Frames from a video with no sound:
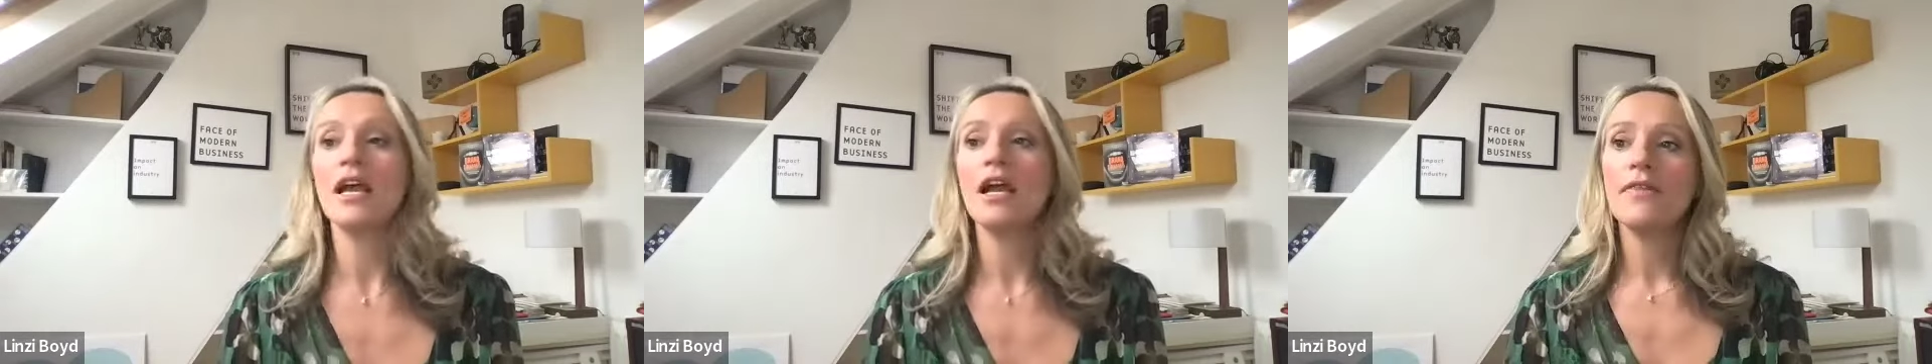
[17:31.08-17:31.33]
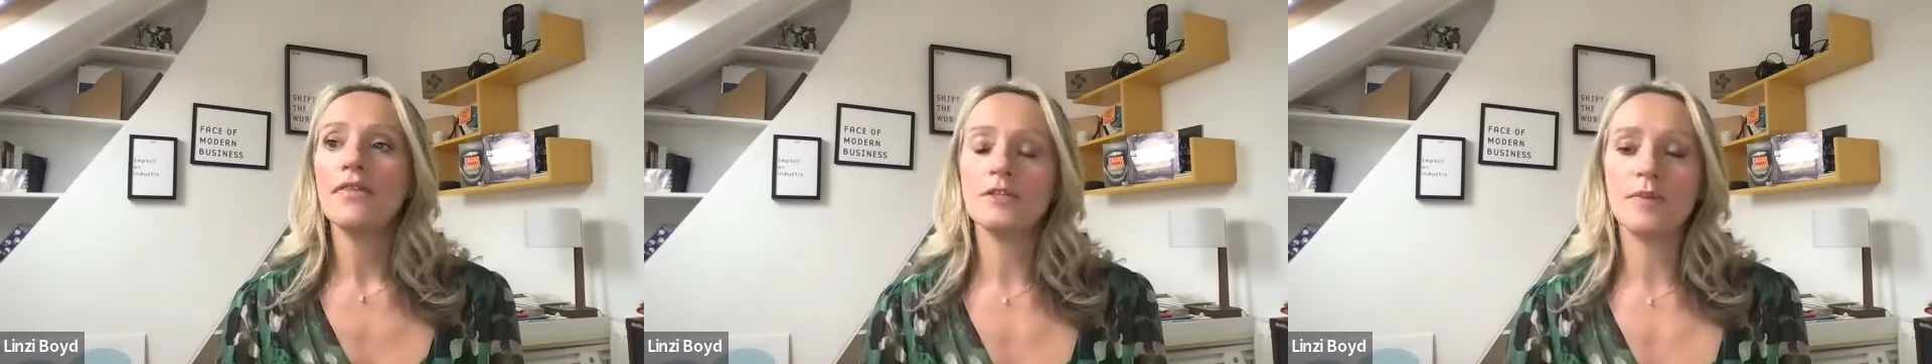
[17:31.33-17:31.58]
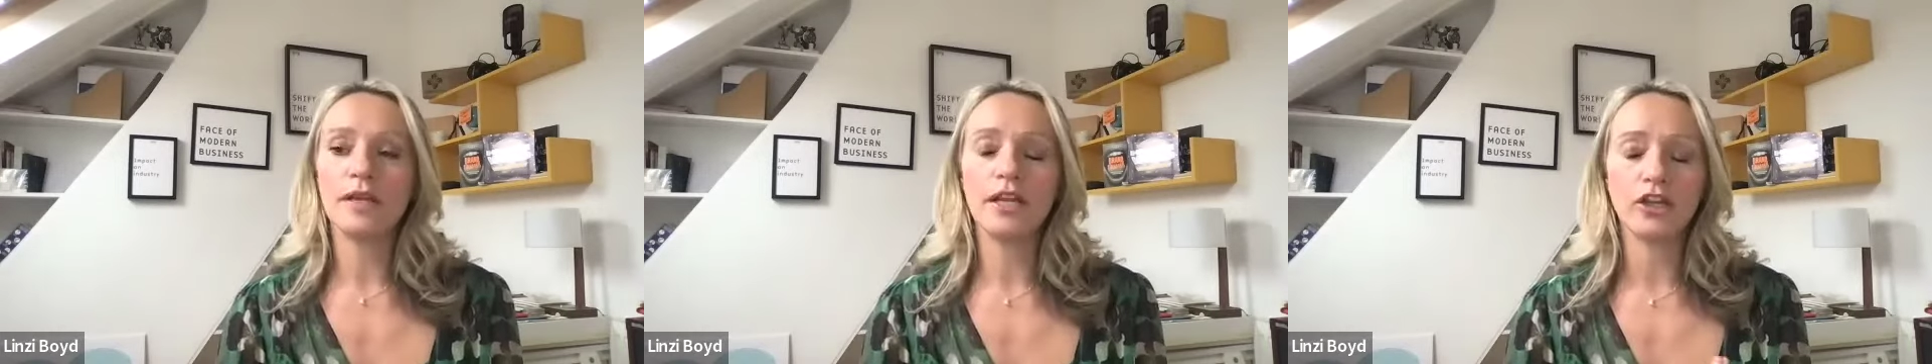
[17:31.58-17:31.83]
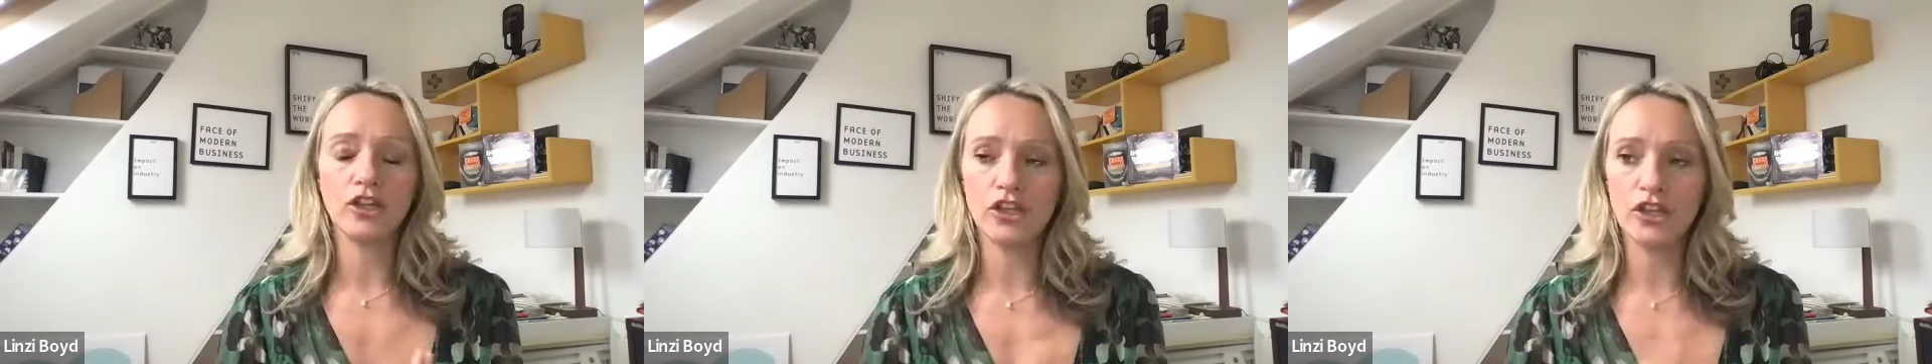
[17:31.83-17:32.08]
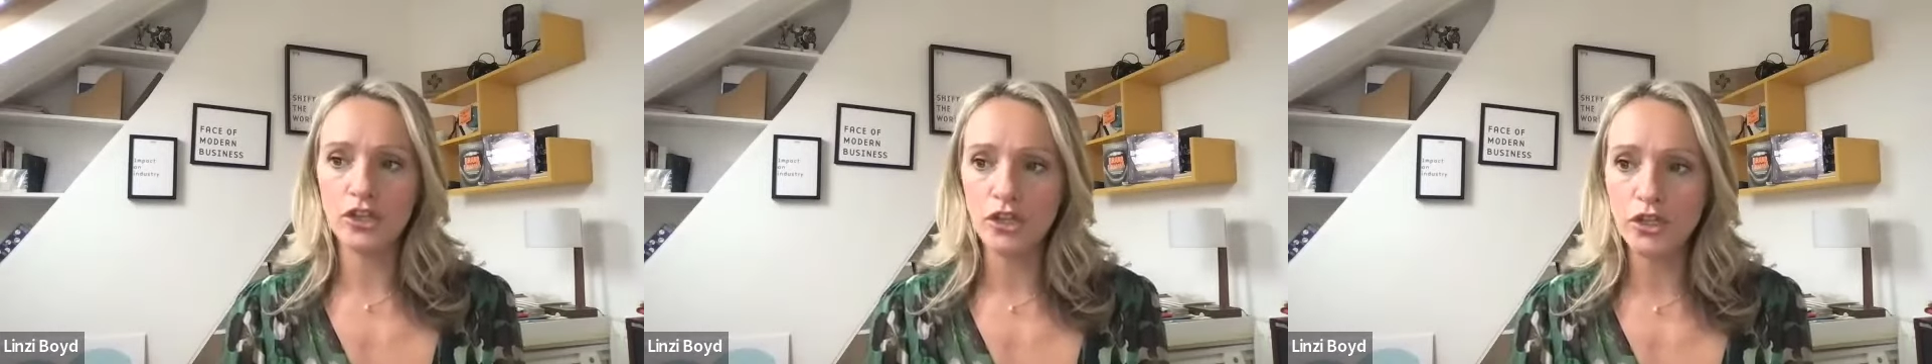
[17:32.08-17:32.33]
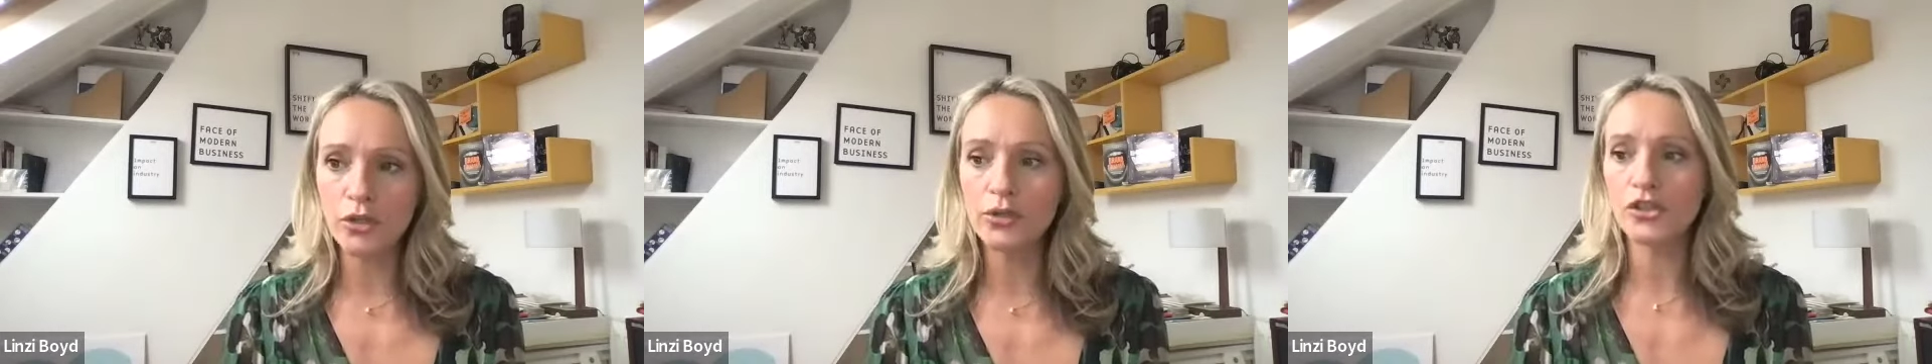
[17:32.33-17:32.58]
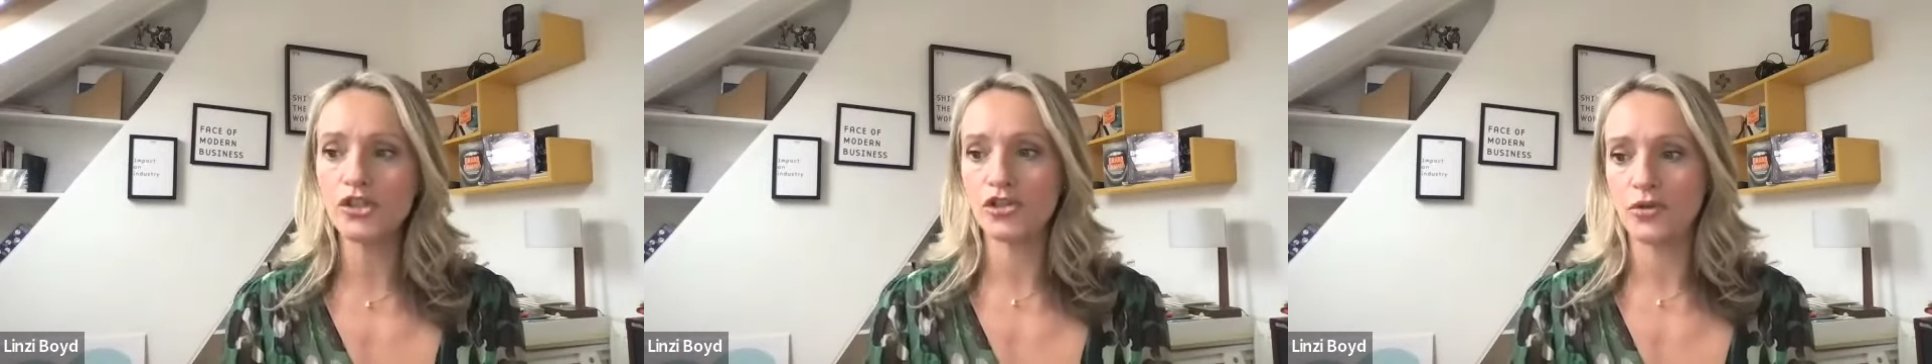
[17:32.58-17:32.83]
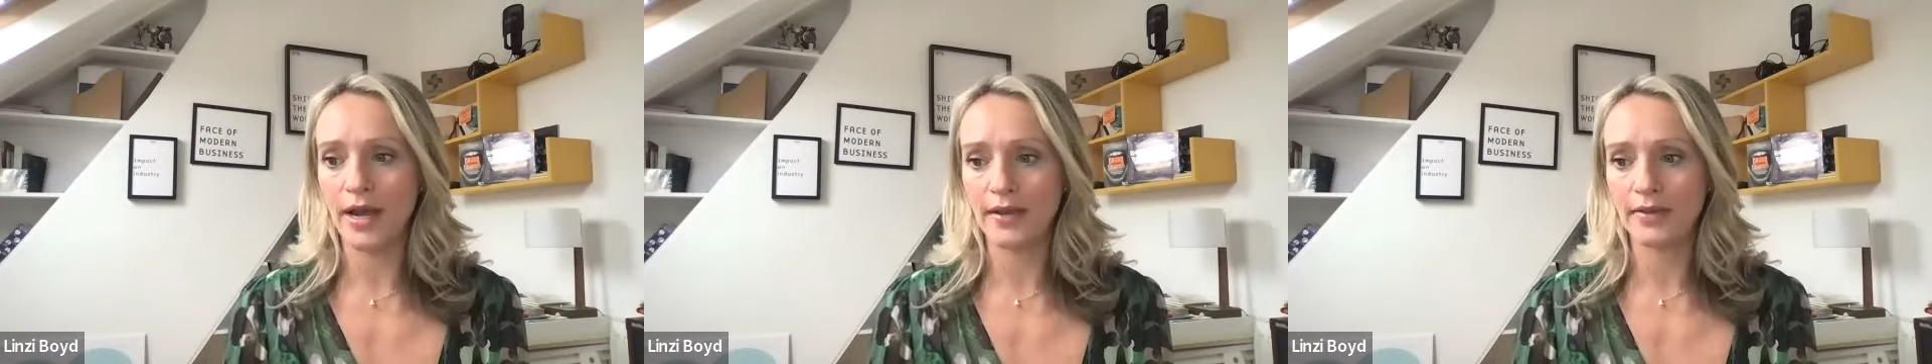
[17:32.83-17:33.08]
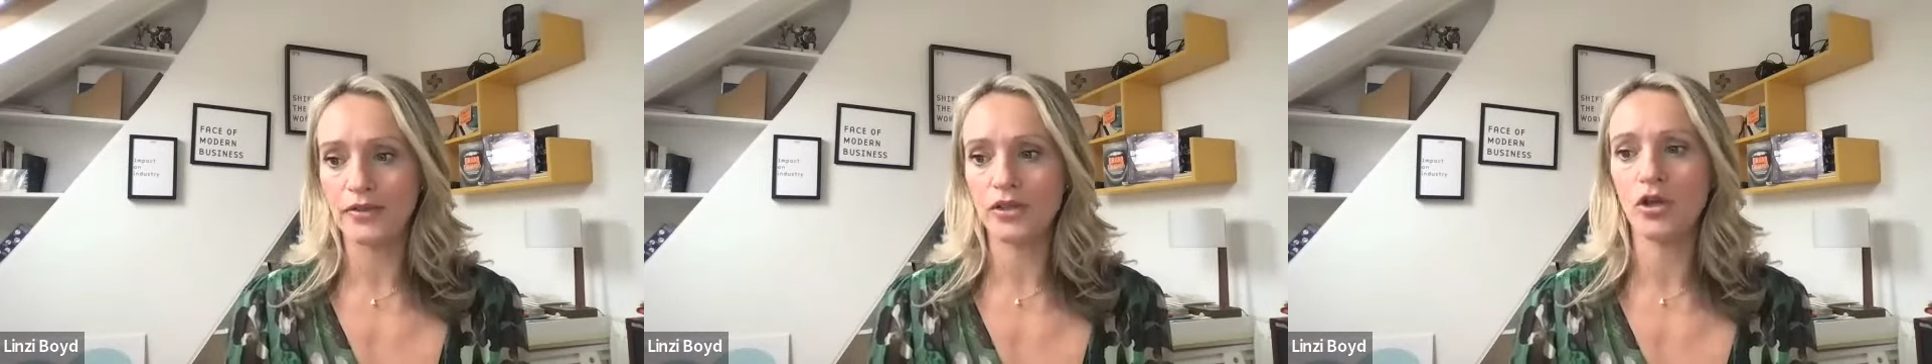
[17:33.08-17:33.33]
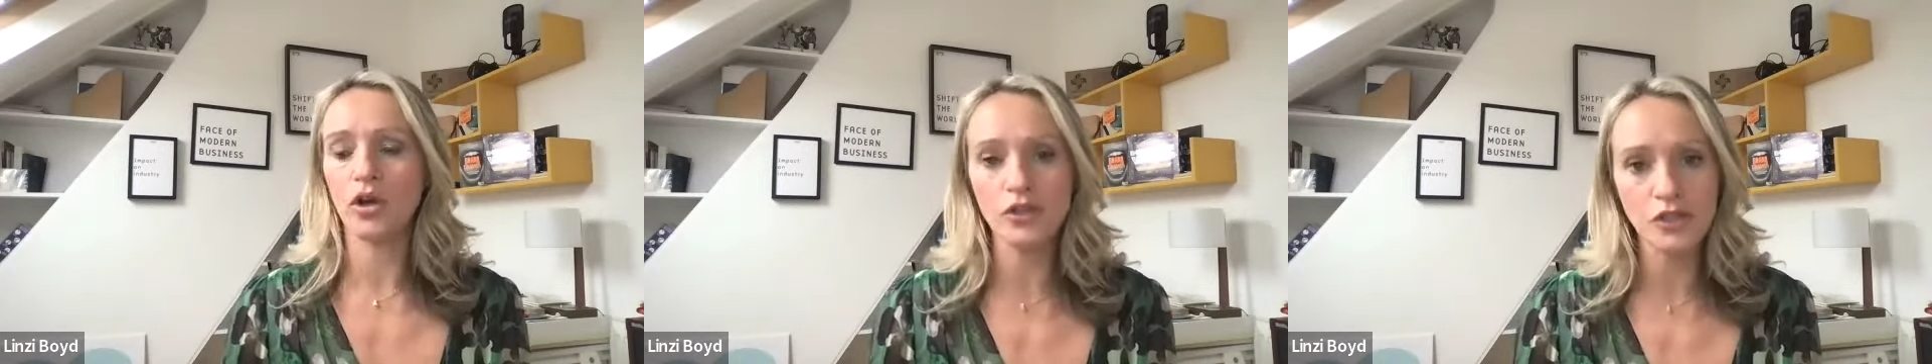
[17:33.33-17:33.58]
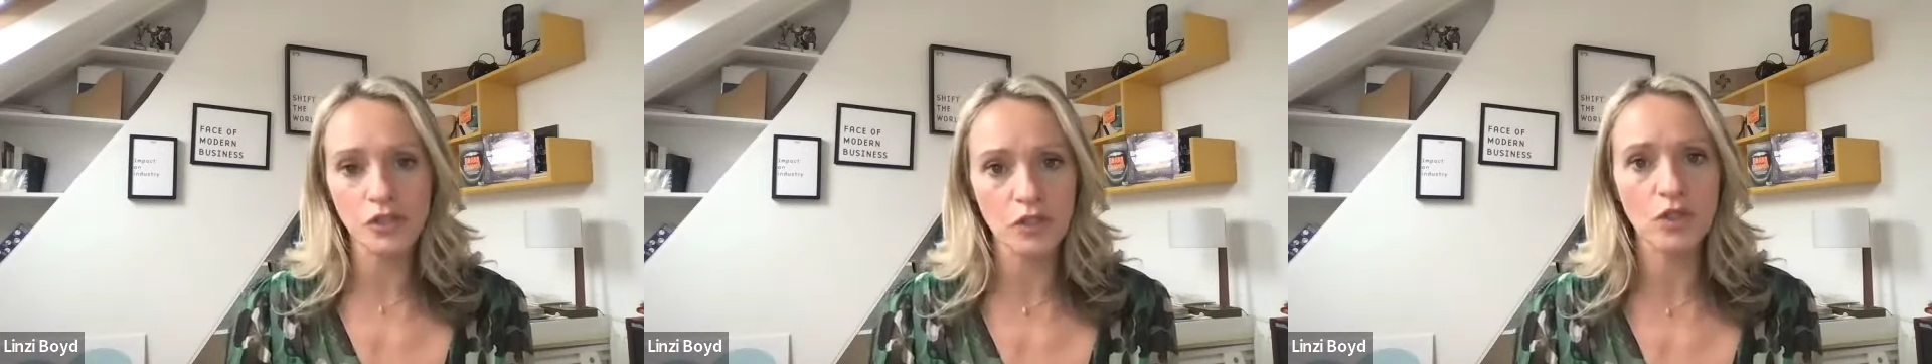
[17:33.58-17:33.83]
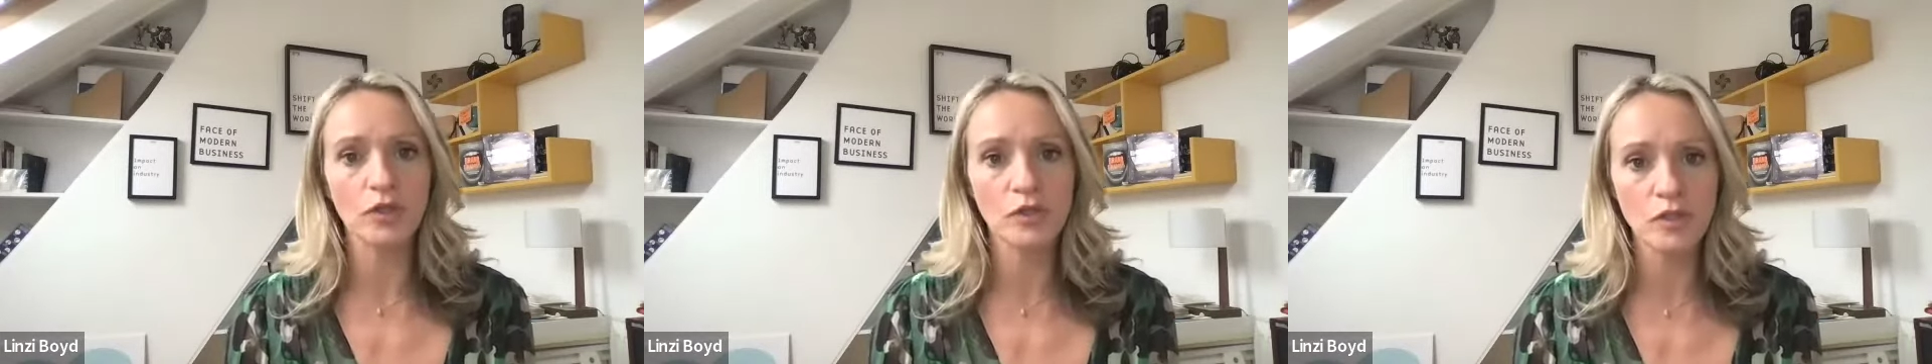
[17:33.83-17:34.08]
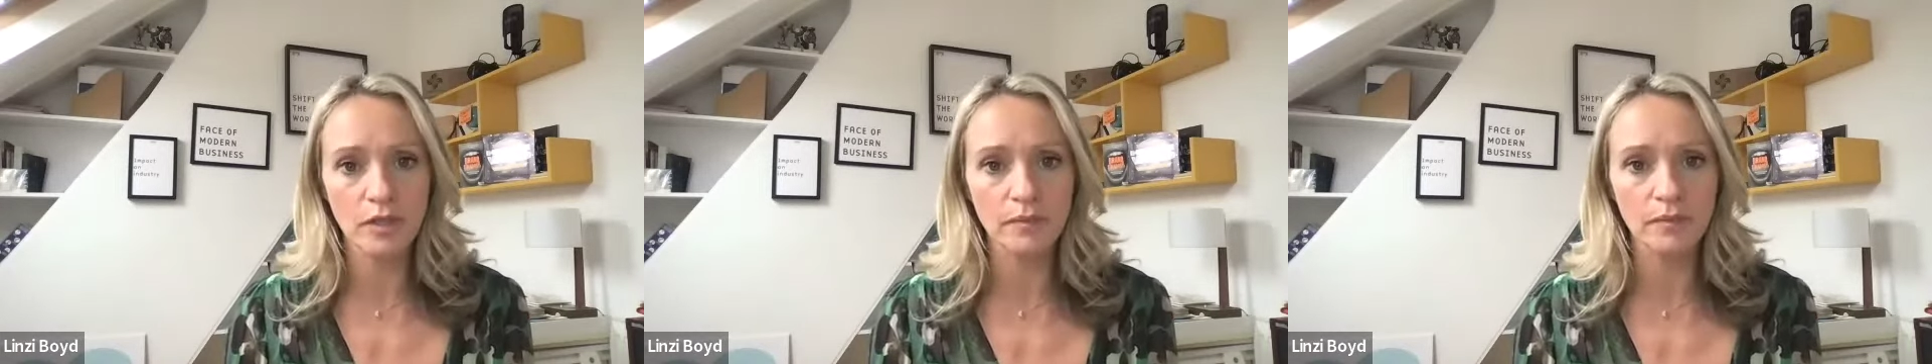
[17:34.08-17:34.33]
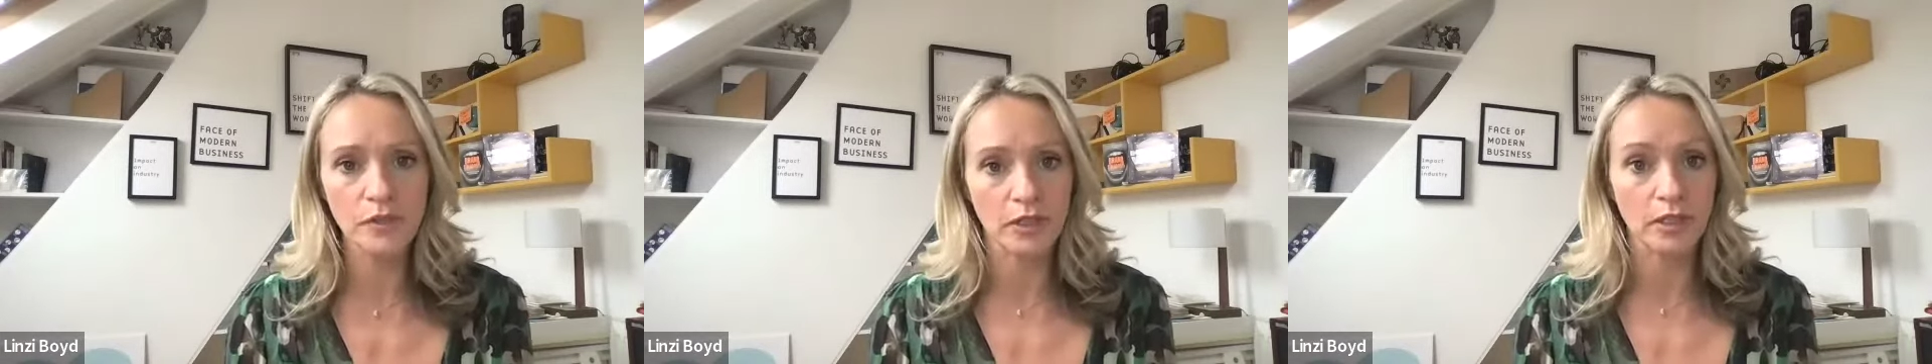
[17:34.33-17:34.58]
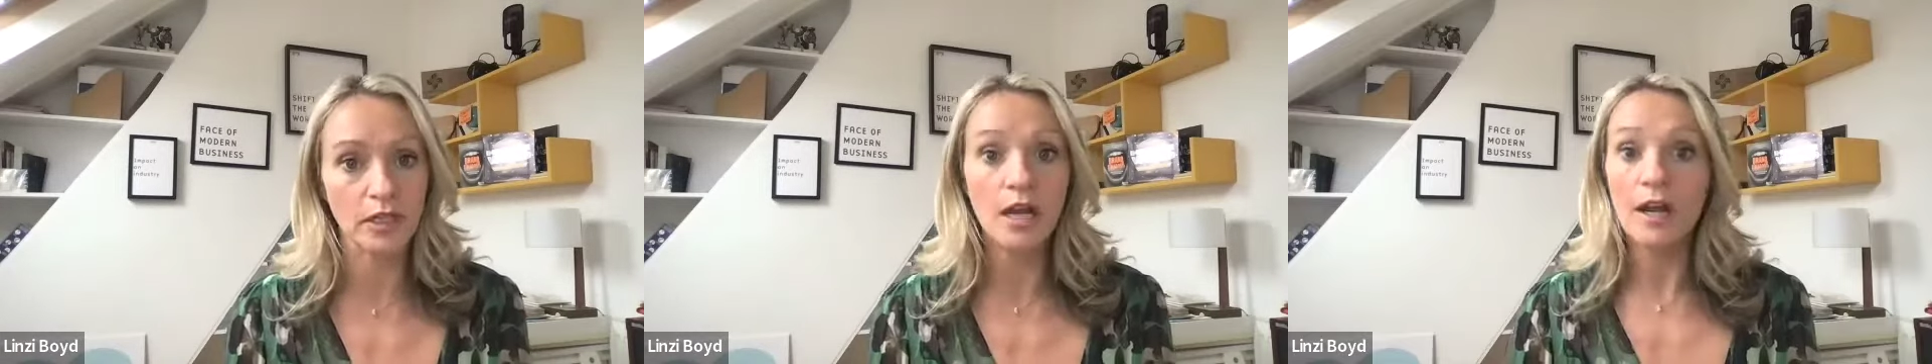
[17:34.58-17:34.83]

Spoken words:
There's been a huge trend, conscious consumption,